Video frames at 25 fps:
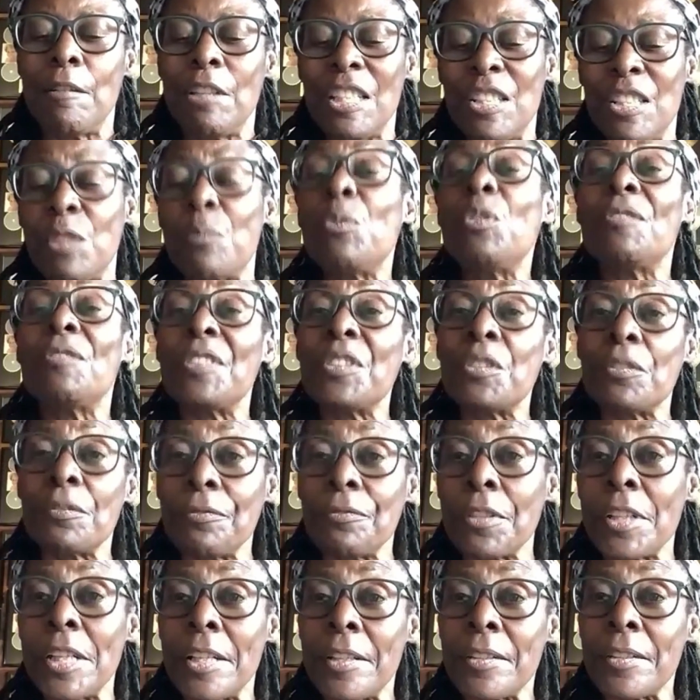is moving to
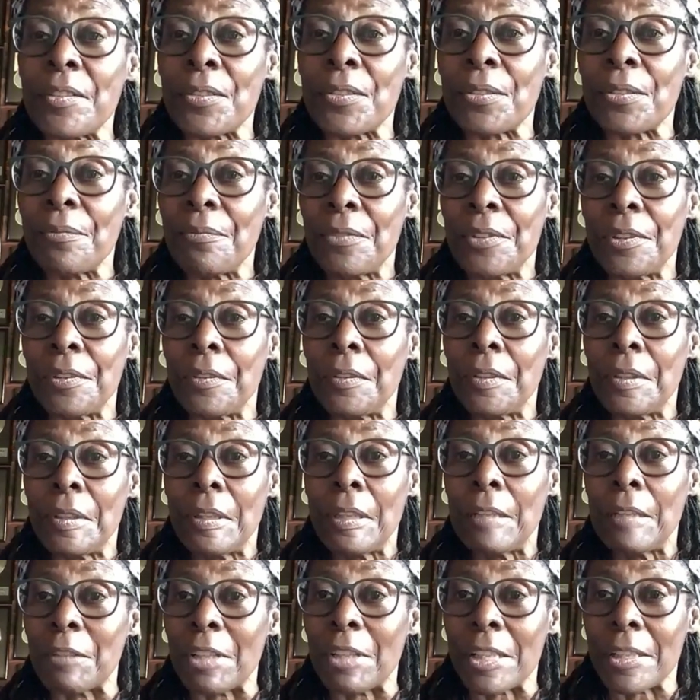France
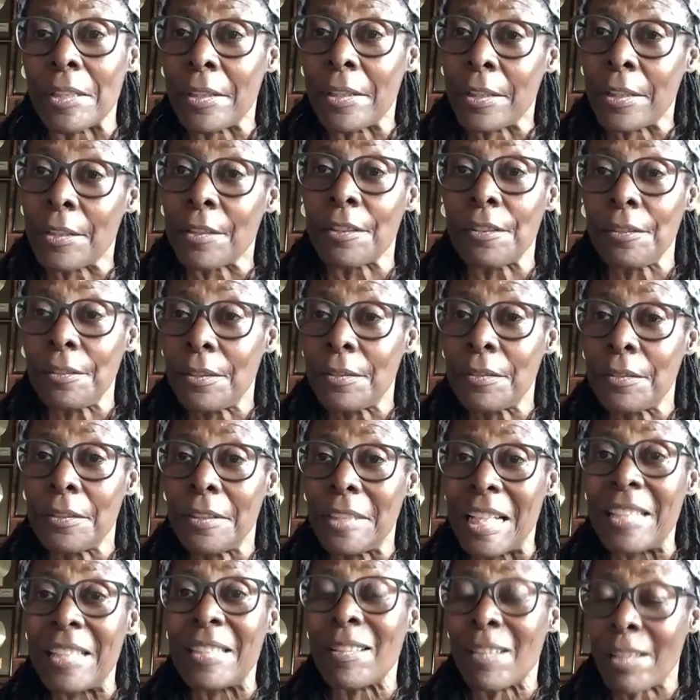right now
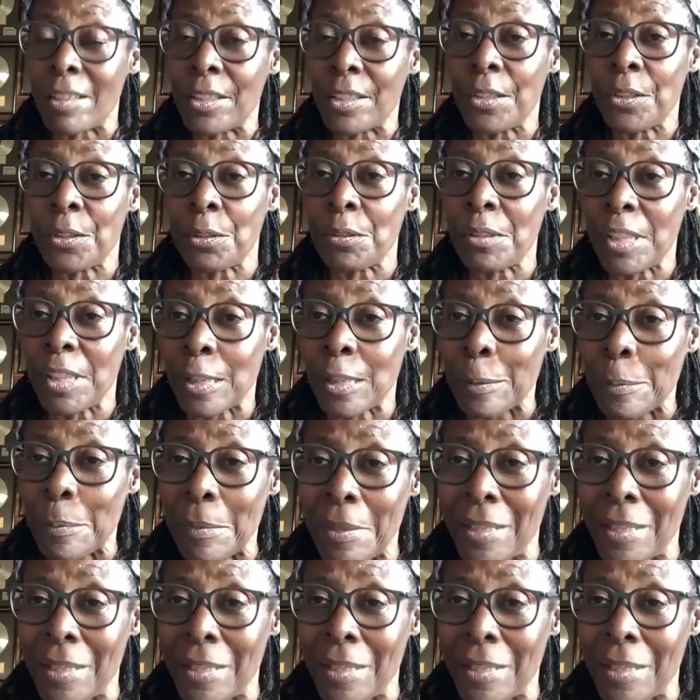at 93.